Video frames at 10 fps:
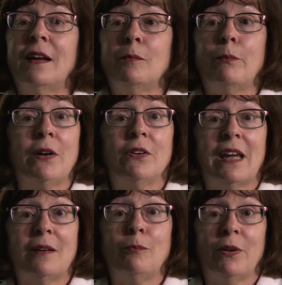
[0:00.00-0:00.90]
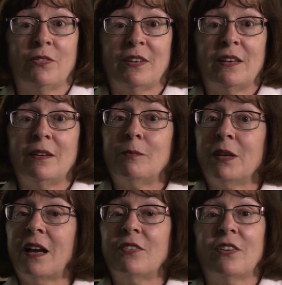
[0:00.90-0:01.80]
I better get busy,
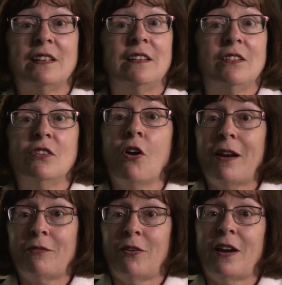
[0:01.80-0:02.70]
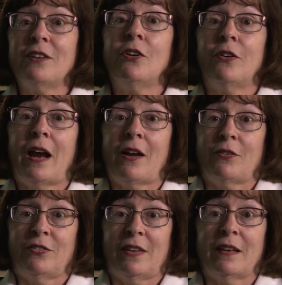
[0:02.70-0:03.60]
because I did not find her
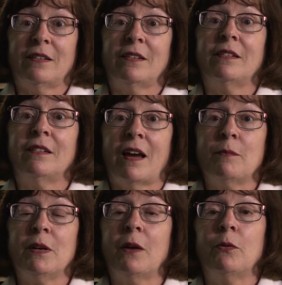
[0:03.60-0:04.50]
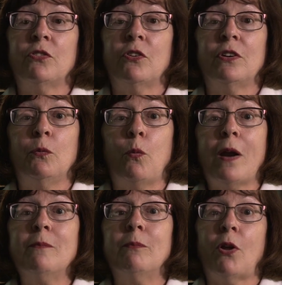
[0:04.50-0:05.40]
house that time, and I was only
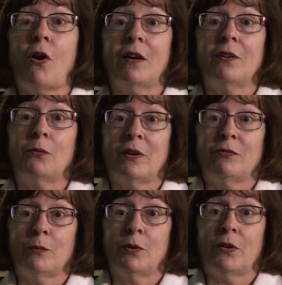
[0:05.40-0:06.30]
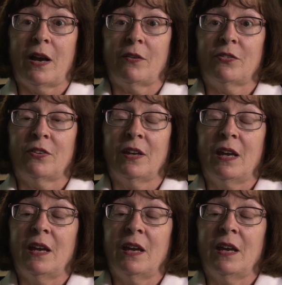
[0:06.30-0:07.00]
one block away from her house.